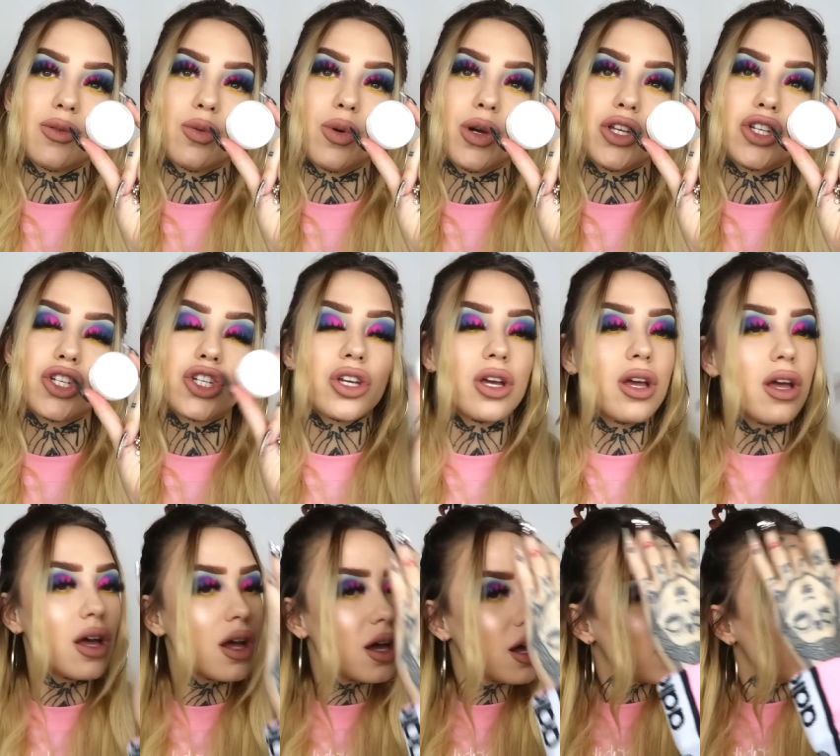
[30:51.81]
which
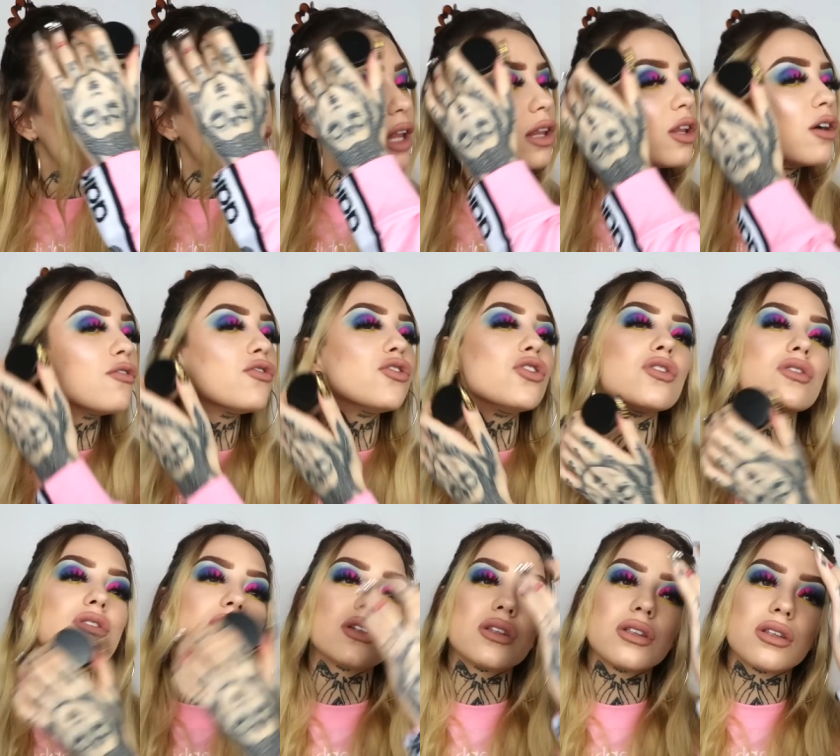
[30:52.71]
I love
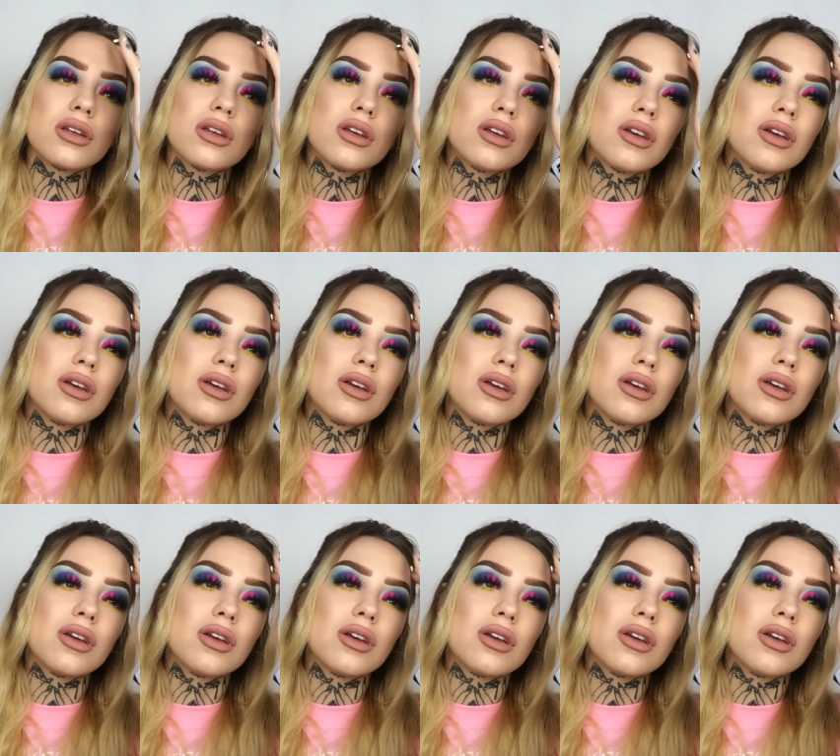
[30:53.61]
using